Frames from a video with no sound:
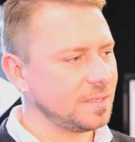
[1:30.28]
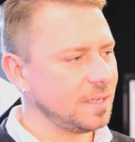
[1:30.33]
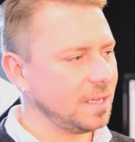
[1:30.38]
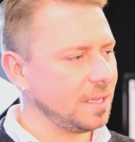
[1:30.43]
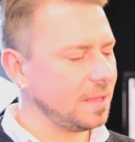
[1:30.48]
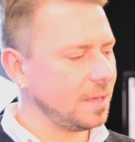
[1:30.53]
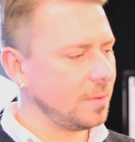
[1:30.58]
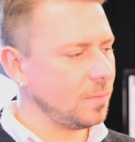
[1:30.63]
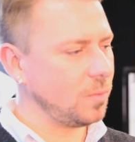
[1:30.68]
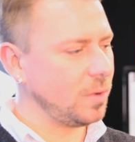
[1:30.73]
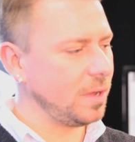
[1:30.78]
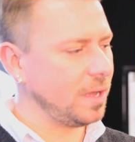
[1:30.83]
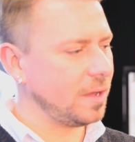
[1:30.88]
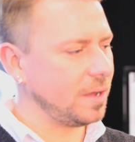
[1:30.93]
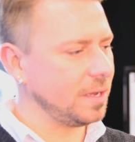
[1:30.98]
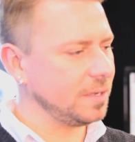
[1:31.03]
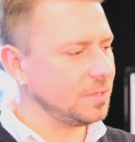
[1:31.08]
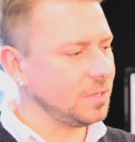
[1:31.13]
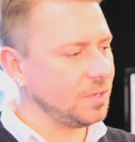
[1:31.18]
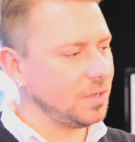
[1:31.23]
thing that we're
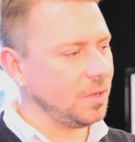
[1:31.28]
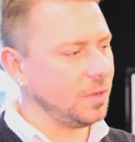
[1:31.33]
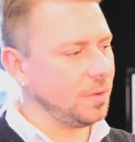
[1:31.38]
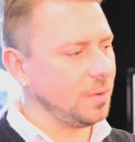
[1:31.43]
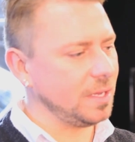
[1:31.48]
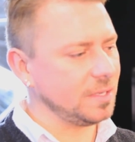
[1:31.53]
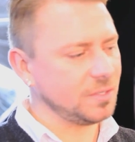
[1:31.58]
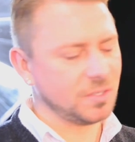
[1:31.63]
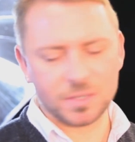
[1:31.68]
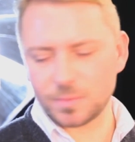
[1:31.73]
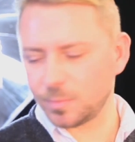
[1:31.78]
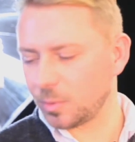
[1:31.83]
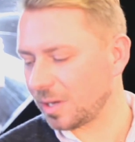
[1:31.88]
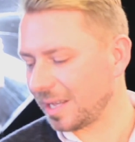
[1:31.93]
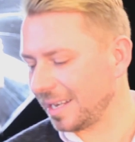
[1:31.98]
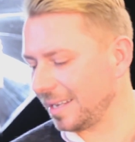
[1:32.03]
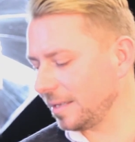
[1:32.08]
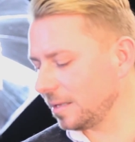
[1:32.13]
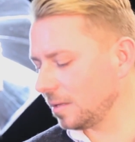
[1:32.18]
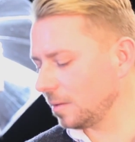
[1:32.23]
going to do is just put a
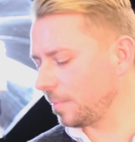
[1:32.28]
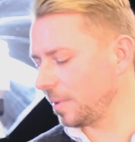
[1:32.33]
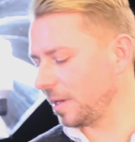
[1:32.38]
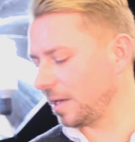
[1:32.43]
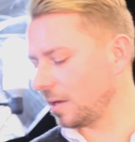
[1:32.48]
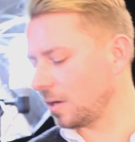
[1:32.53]
little bit